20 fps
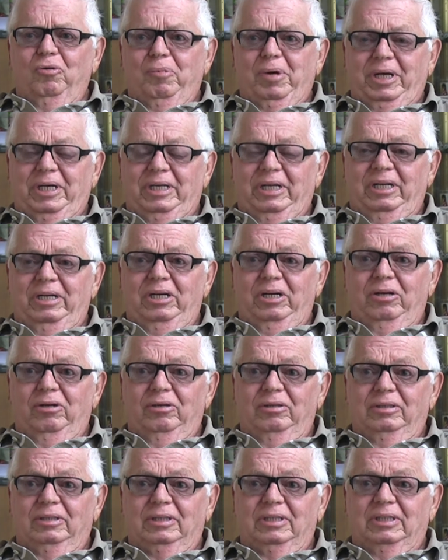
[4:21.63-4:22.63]
about 10
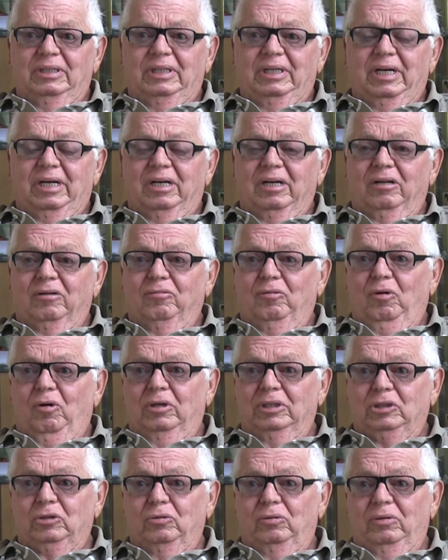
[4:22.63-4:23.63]
years because he got out of
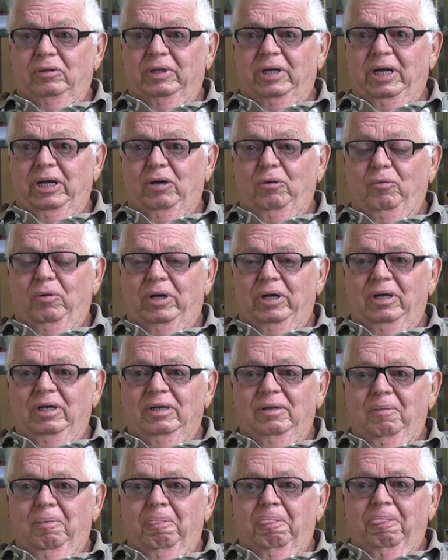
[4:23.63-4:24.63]
law school in '91,
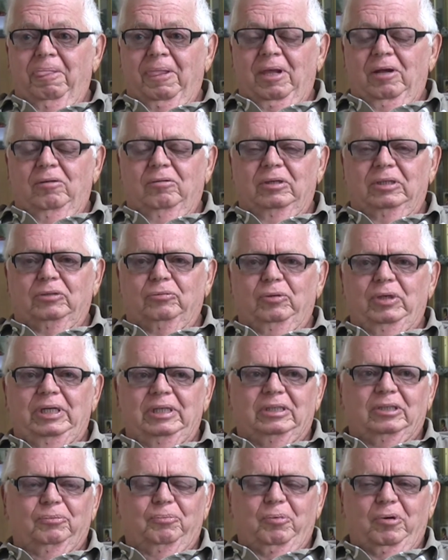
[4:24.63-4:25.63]
which
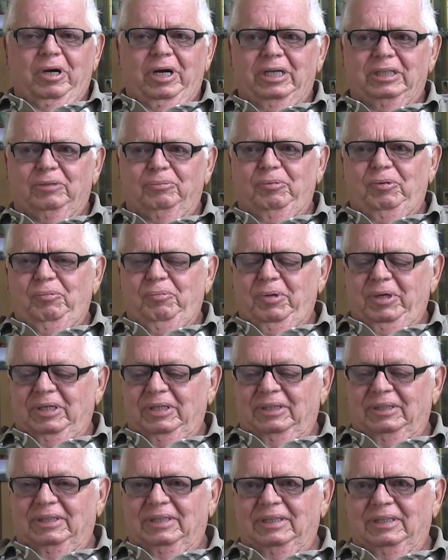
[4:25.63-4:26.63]
really surprised me,
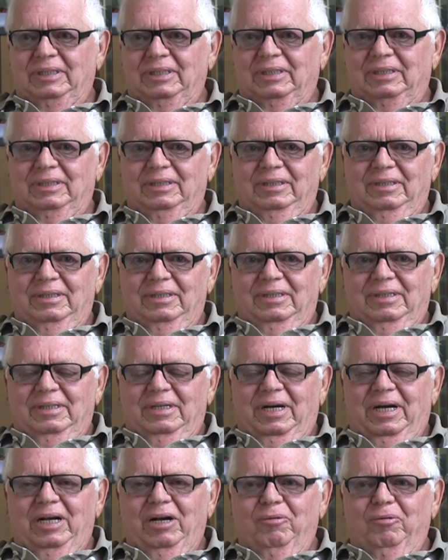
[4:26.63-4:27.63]
because
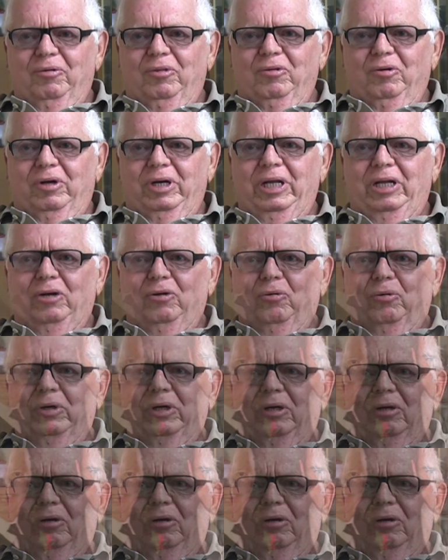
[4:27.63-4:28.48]
I never thought he'd go into